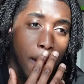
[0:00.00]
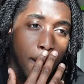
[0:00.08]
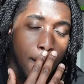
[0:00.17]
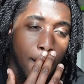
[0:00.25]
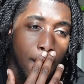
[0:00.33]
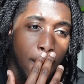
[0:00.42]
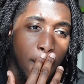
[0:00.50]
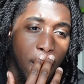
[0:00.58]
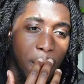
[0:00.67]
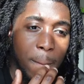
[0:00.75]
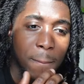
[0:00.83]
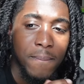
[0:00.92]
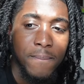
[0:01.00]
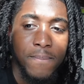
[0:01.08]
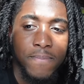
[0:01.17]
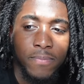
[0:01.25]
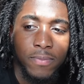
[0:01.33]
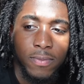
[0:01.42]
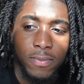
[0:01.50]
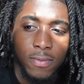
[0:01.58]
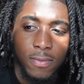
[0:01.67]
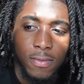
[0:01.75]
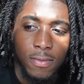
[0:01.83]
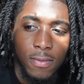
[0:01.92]

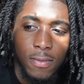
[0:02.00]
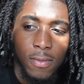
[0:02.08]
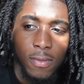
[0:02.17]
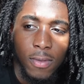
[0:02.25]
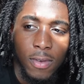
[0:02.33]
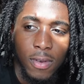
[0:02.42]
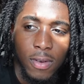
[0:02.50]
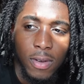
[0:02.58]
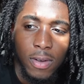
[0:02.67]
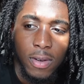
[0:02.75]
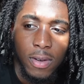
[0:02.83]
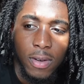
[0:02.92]
(silence)